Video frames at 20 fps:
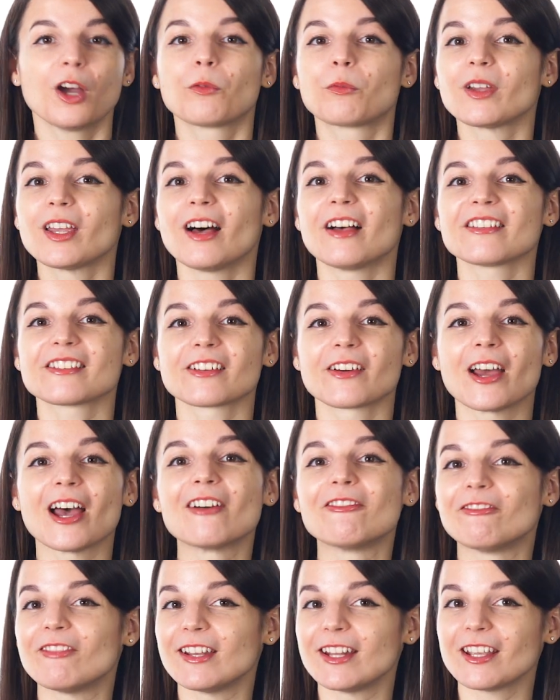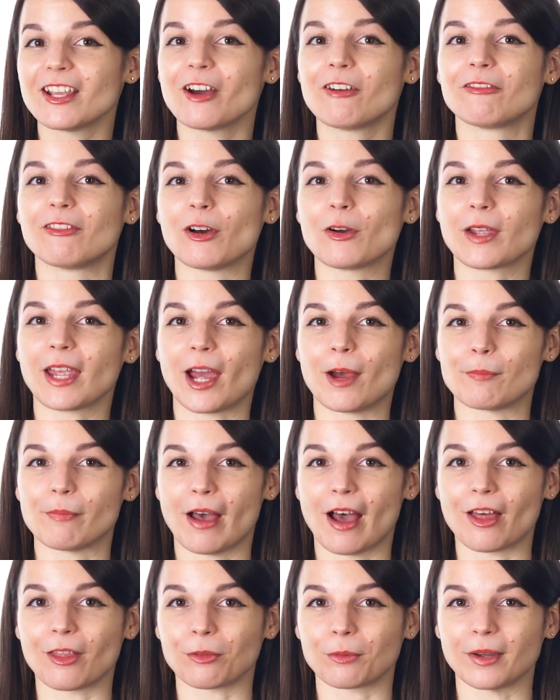We also have video vocab
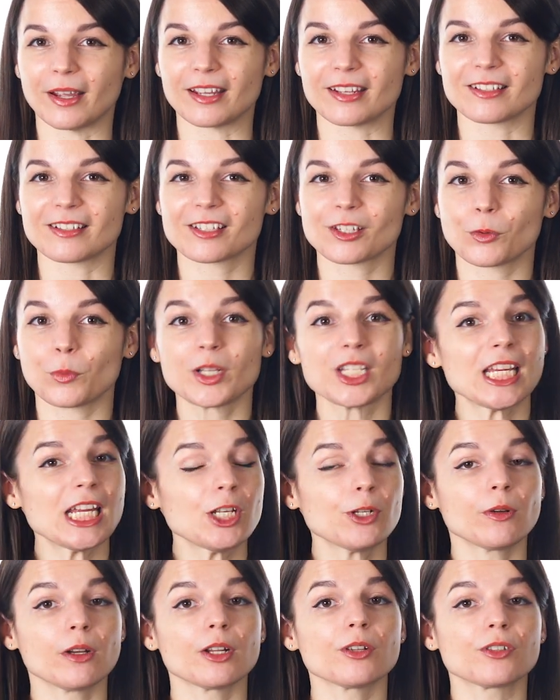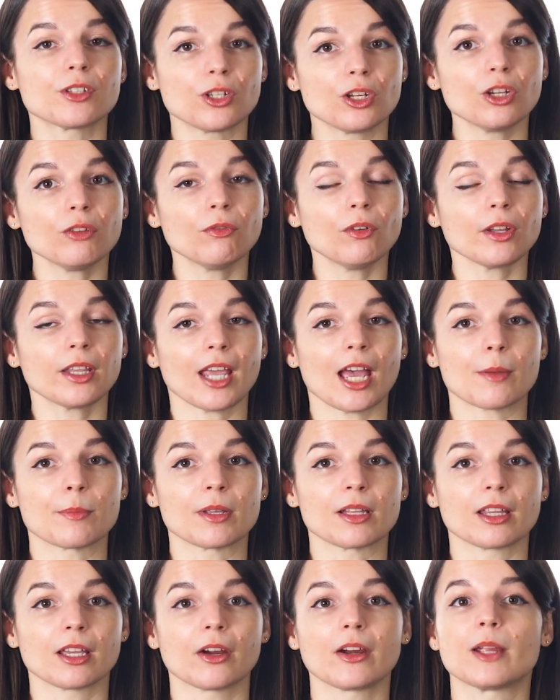pathways, which introduce new
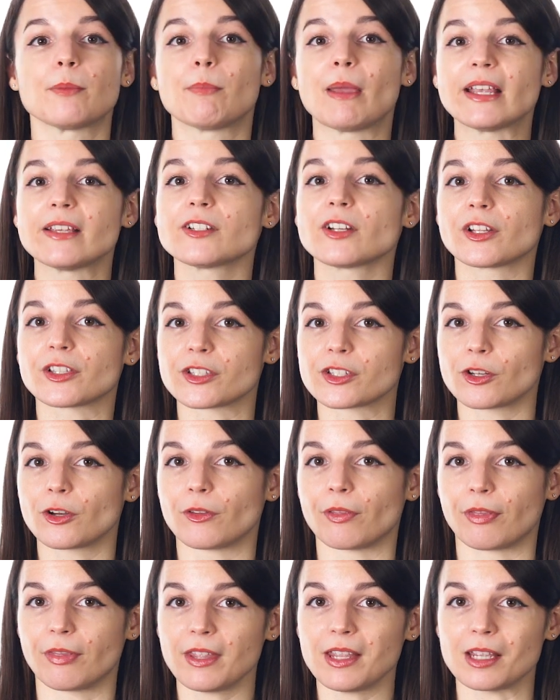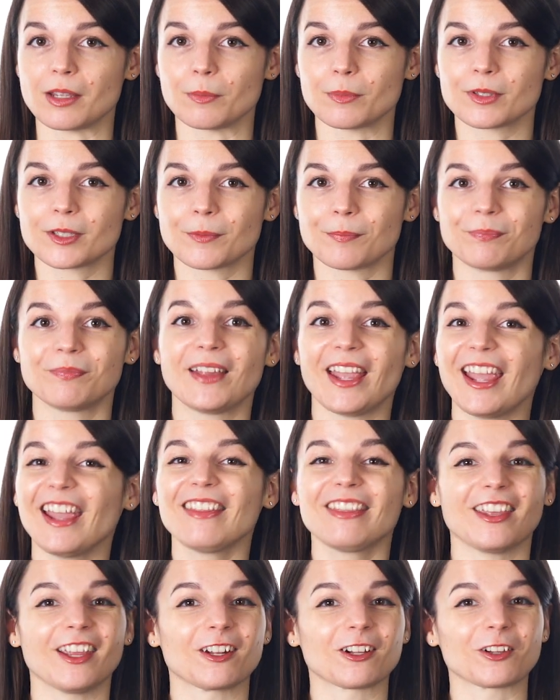vocabulary based on certain themes,
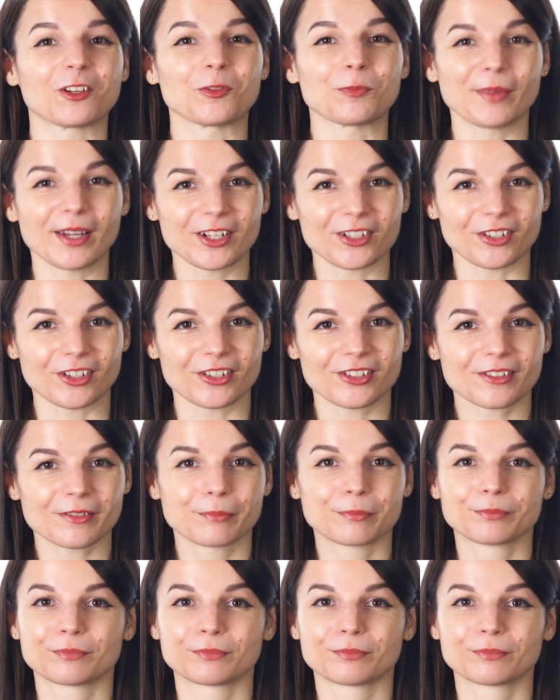and they include pictures.